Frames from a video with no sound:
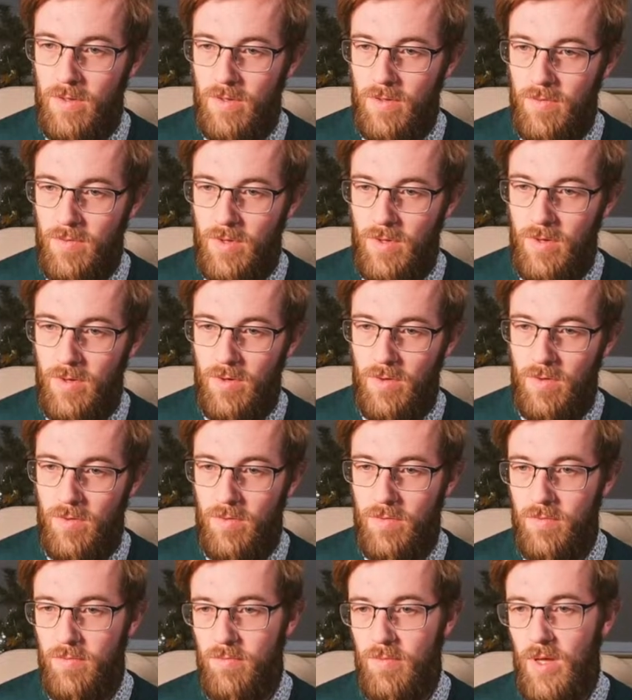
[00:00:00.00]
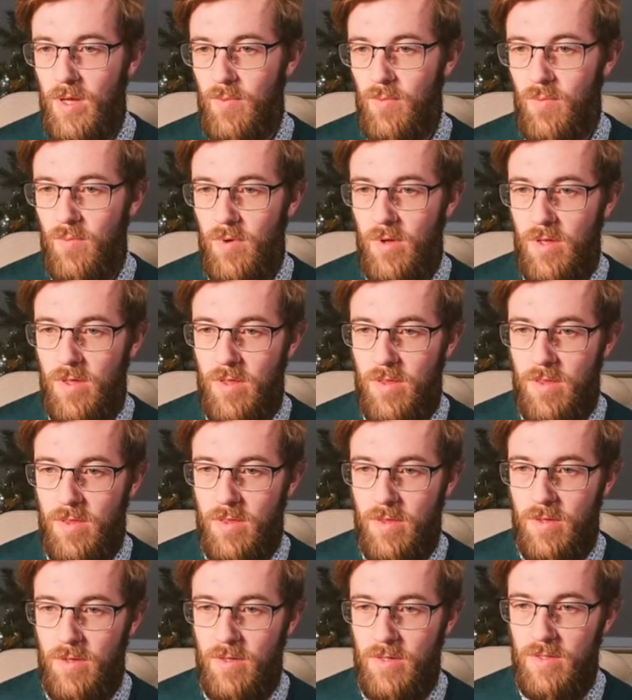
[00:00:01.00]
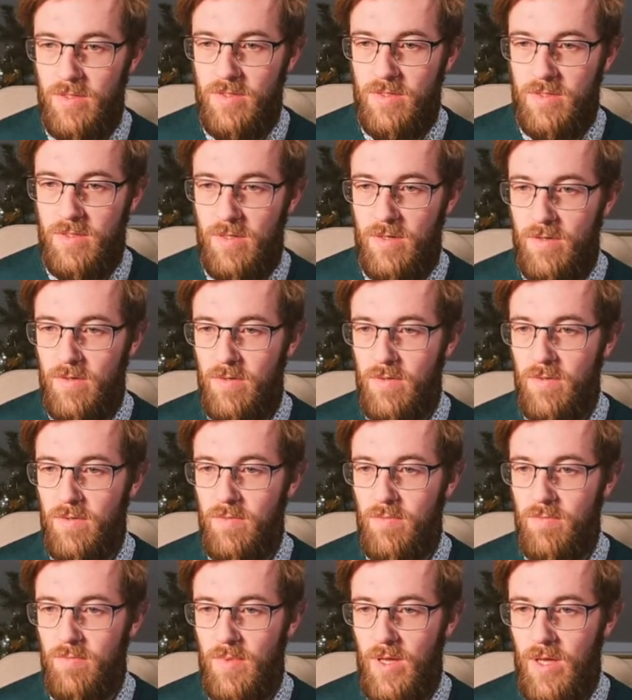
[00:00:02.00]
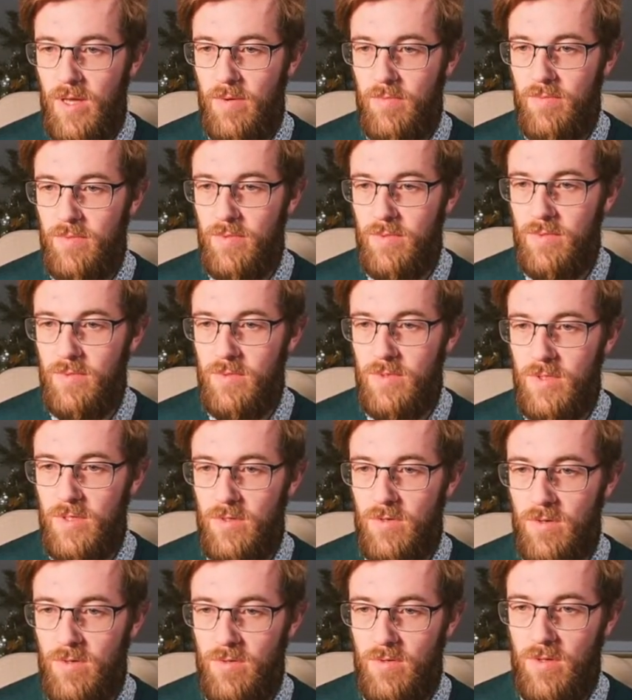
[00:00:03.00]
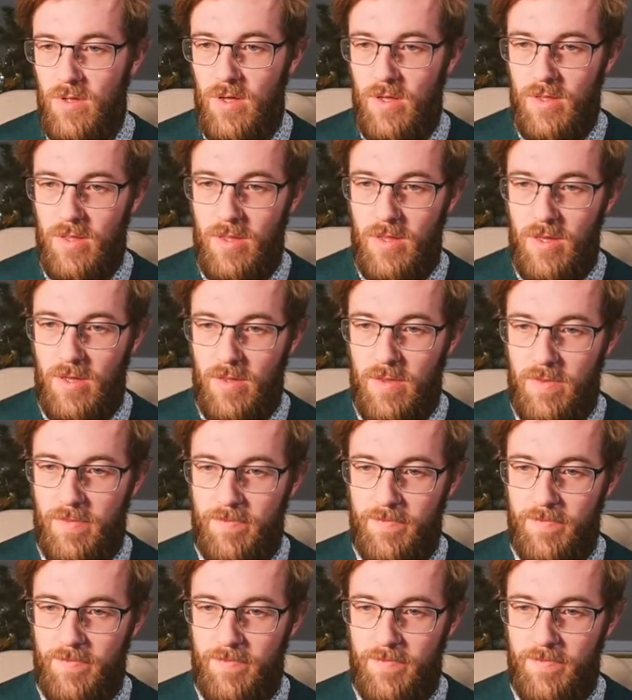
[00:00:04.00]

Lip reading: Here we go. Map width is still map 0 dot length.